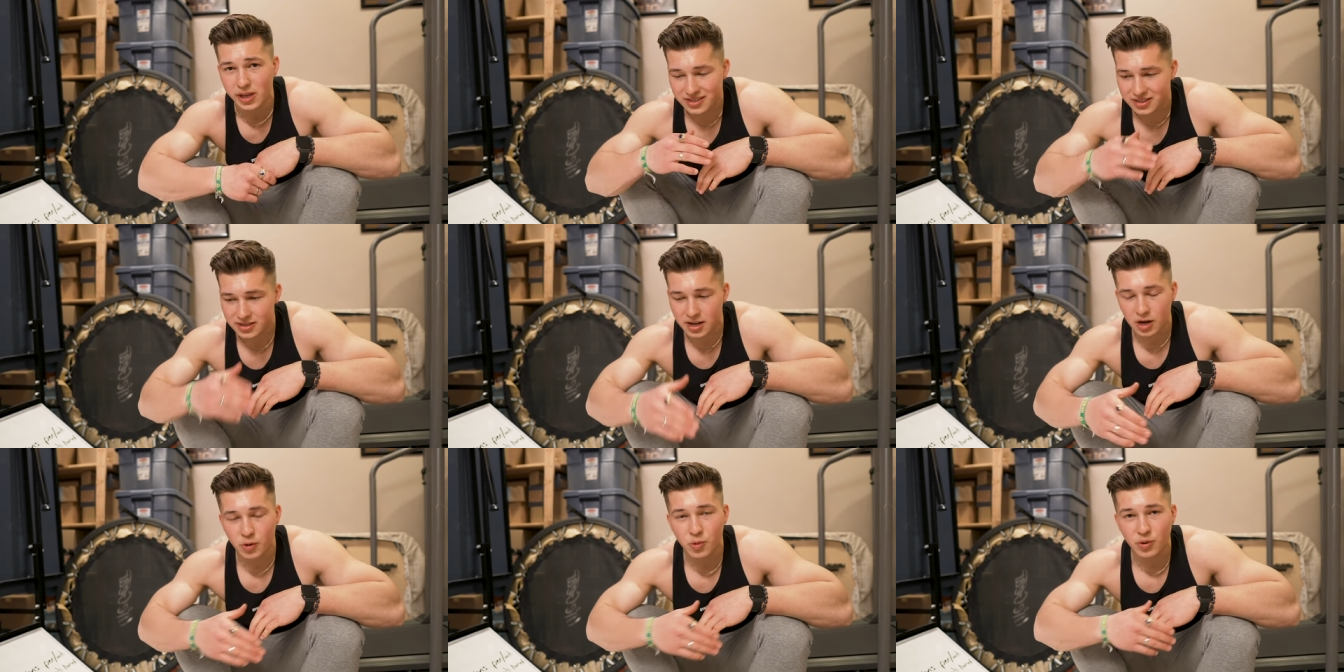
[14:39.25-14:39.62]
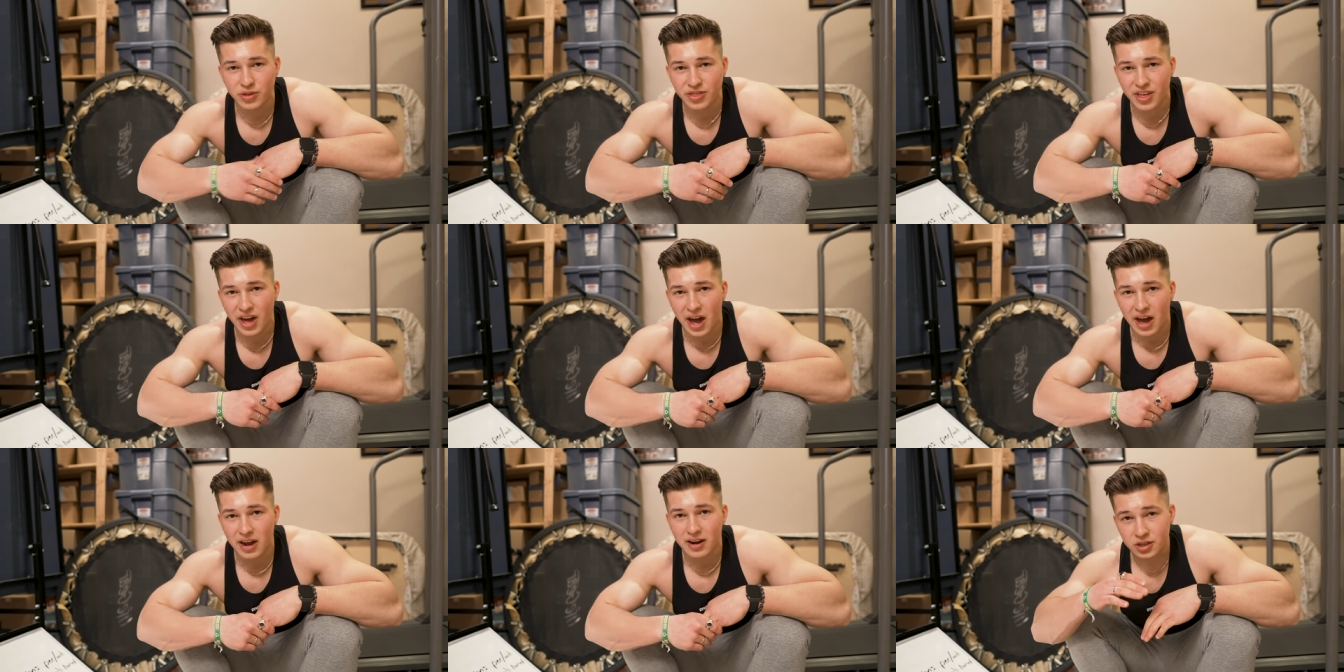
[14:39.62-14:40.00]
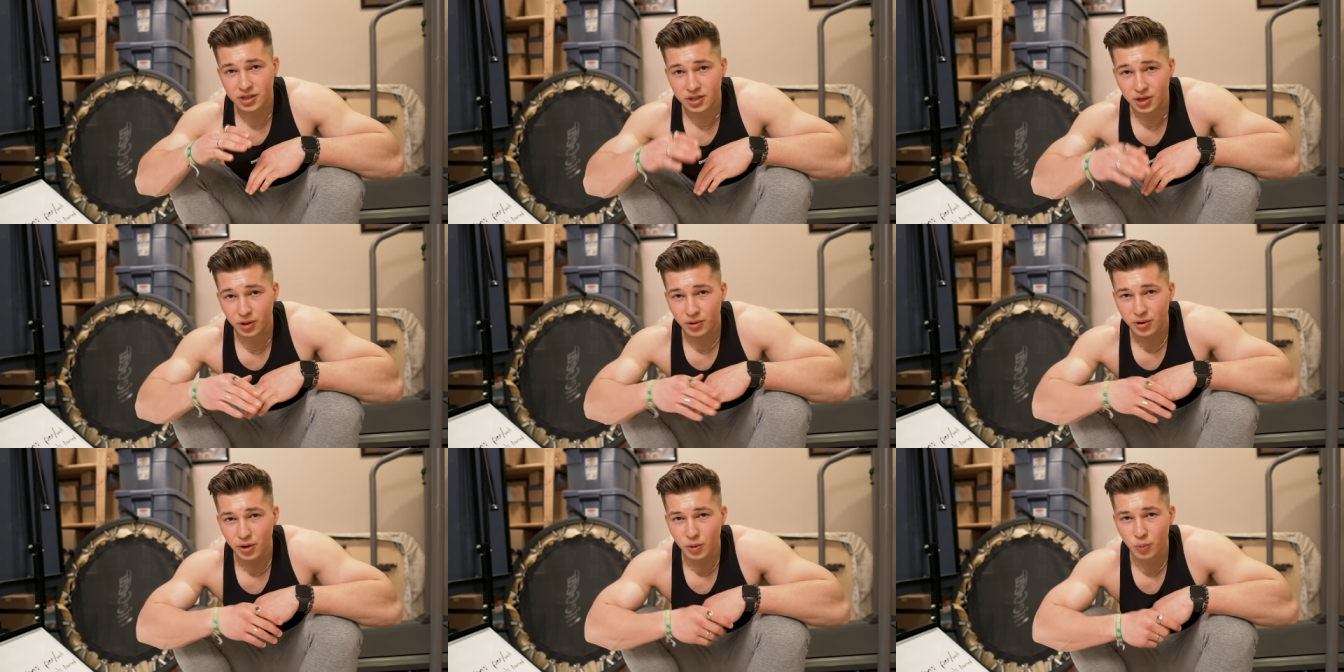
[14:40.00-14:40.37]
Stick with that
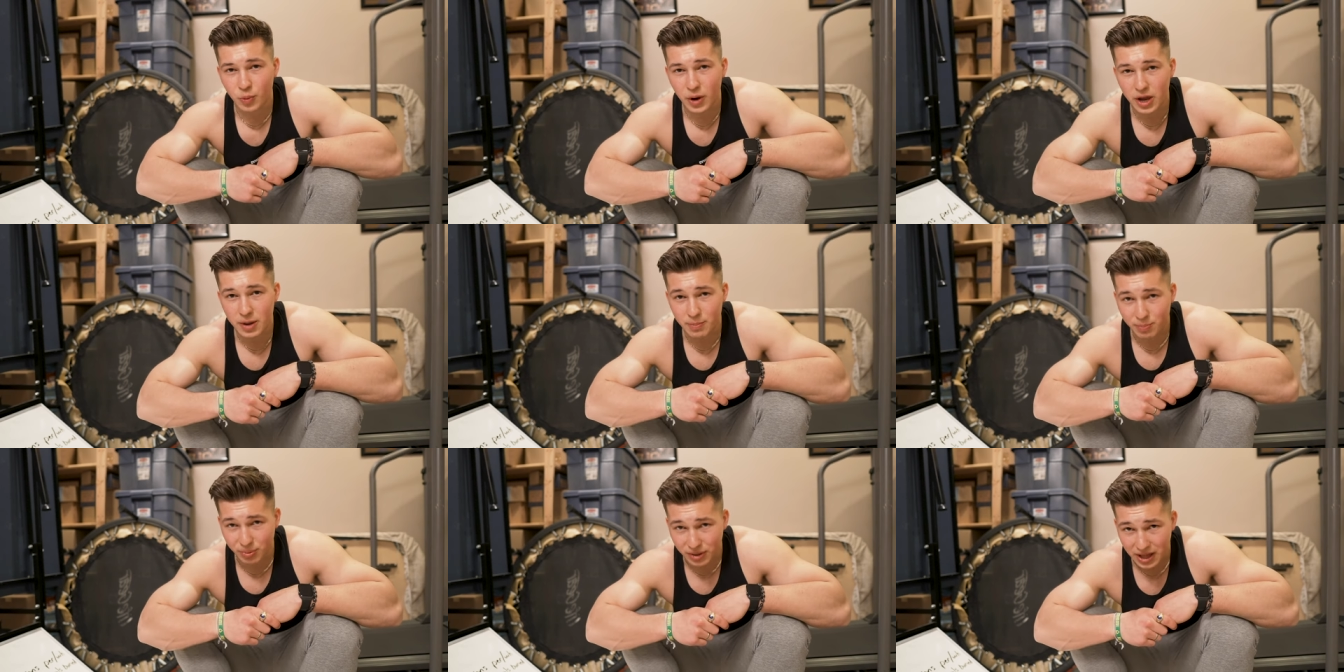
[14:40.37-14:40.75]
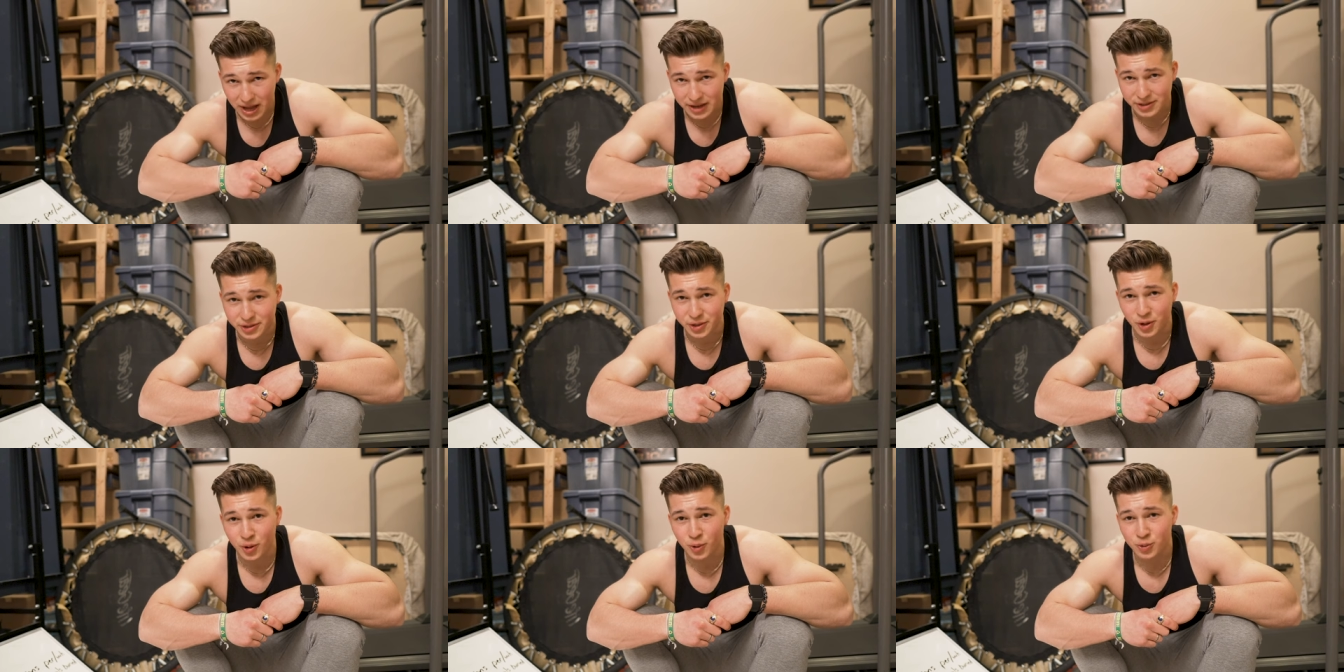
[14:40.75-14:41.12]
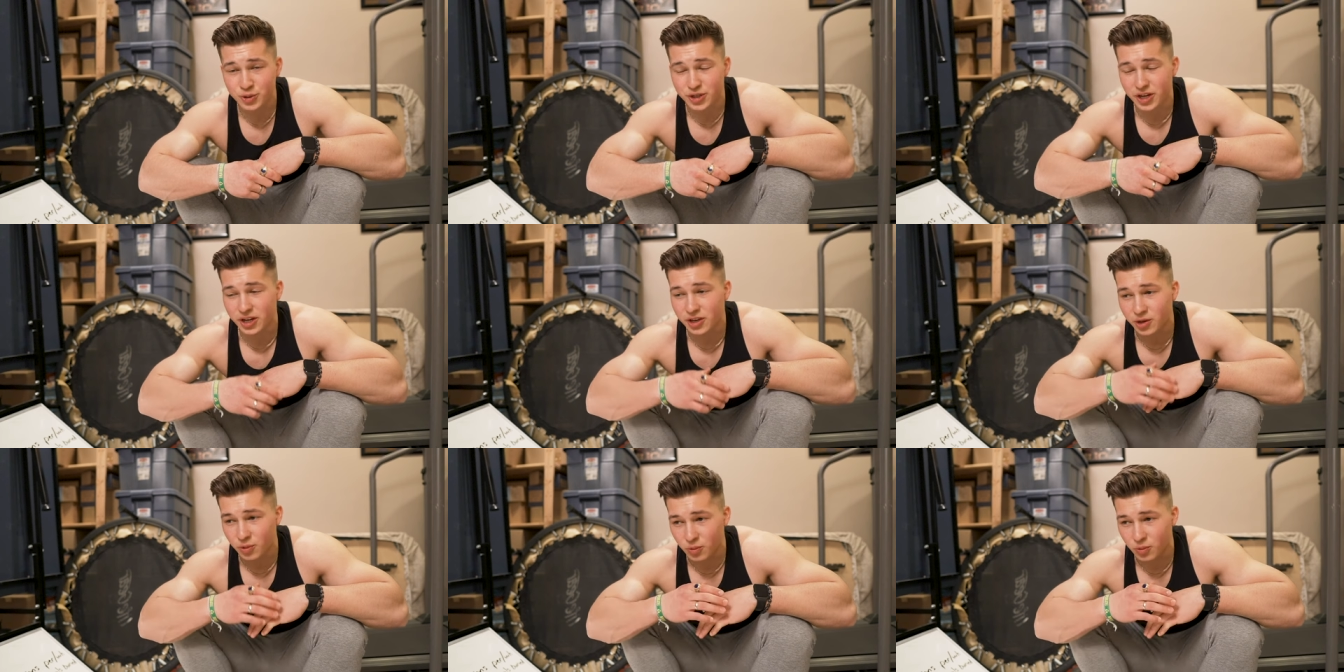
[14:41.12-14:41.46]
until your weight plateaus and